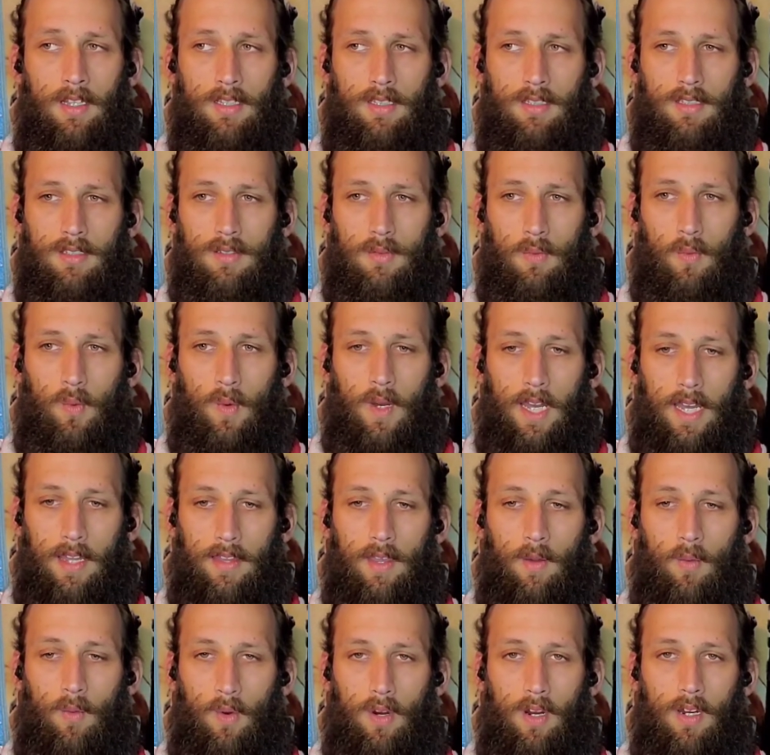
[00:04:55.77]
It's why
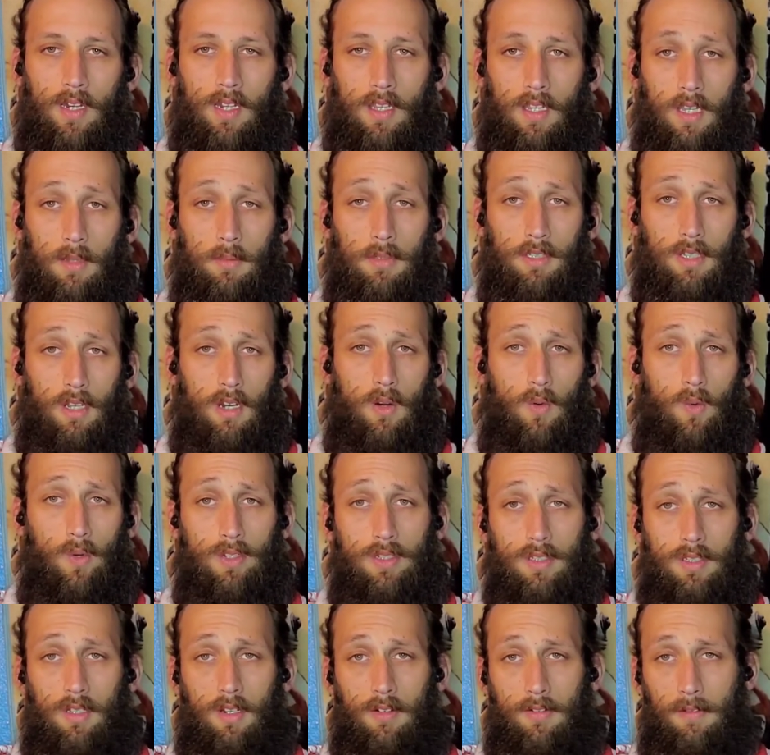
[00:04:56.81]
they work to keep Star
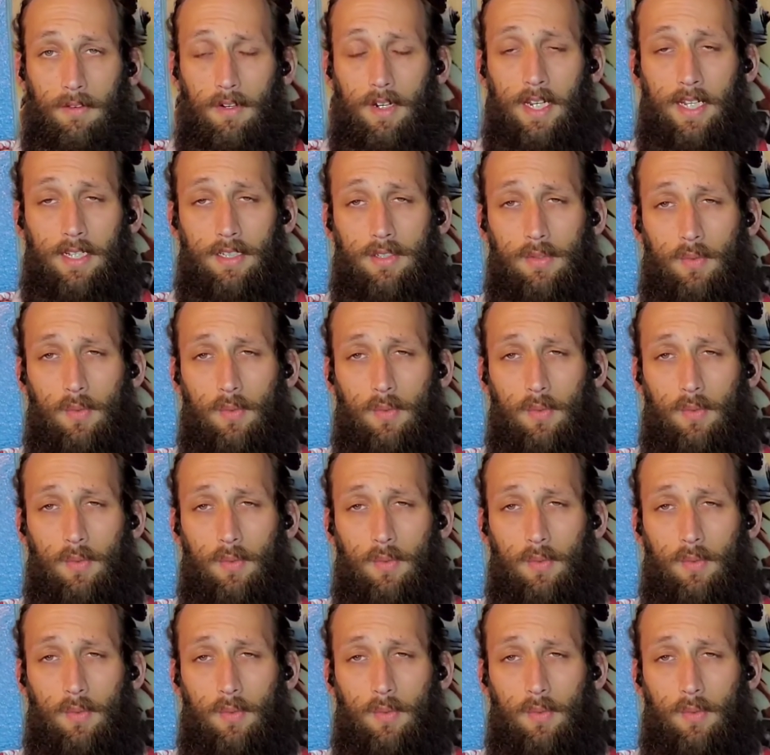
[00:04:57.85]
Wars so fresh,